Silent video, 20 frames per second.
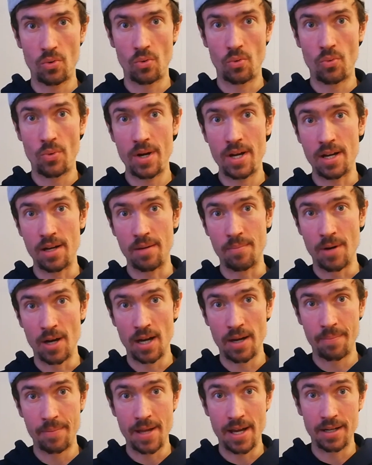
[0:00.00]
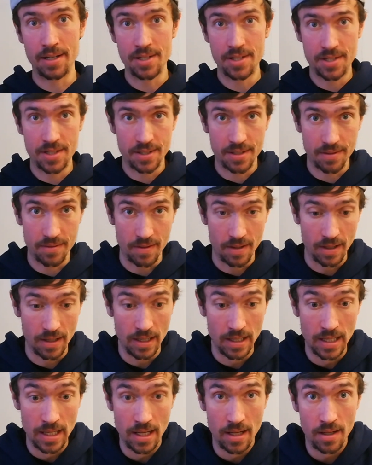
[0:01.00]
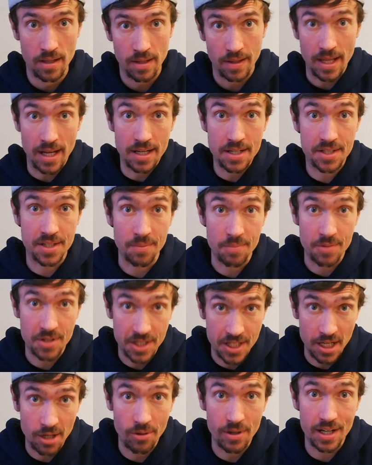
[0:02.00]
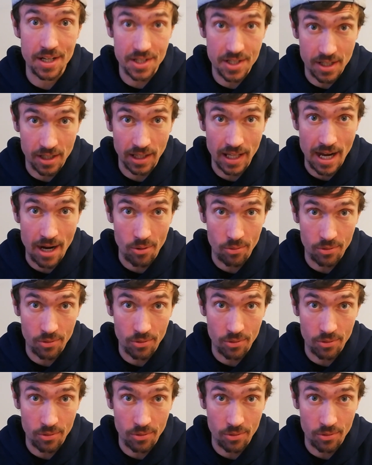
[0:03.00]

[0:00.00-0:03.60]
Whoo-wee, Bob. That is some serious